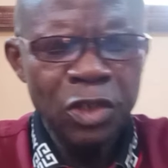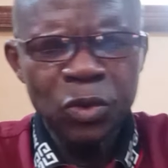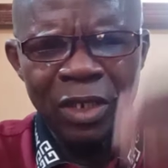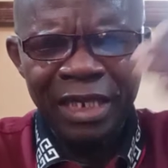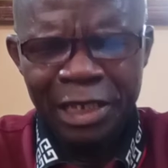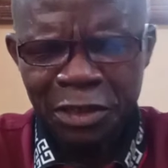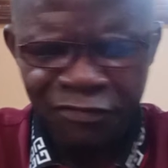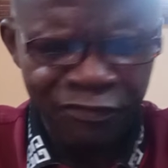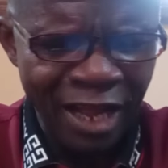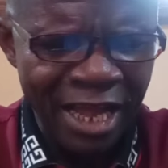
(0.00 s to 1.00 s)
So lecture
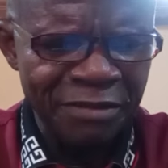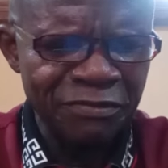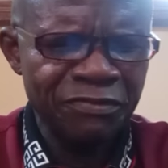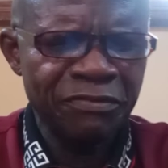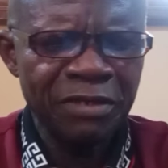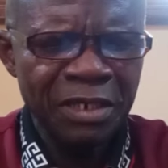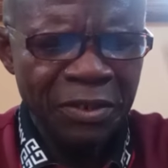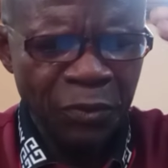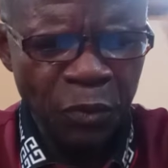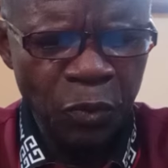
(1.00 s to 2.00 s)
5
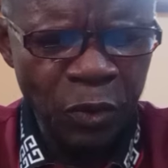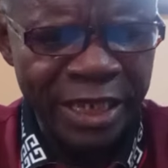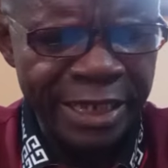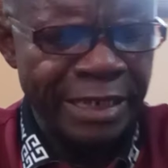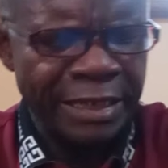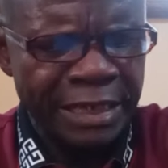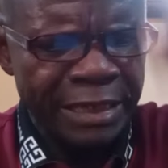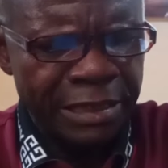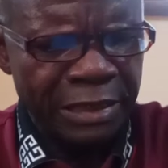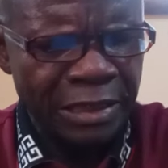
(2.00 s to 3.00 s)
we
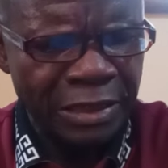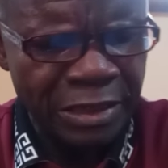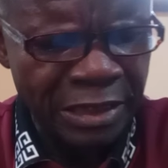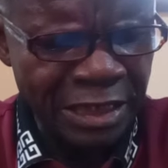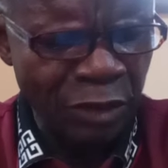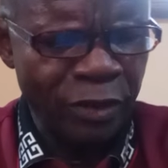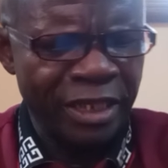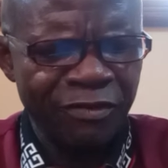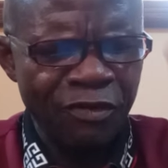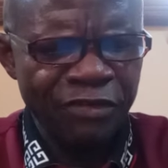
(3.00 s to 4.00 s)
deal
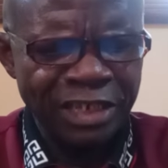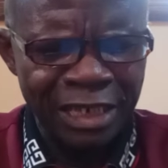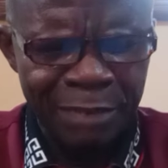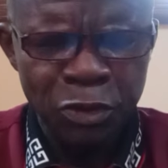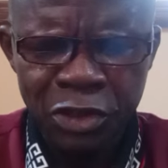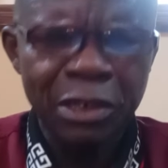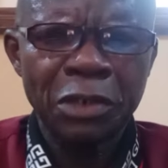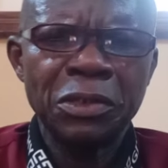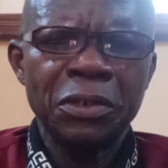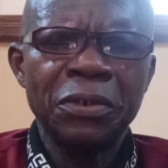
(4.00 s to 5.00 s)
with syllable
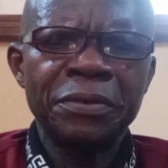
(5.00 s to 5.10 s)
structure,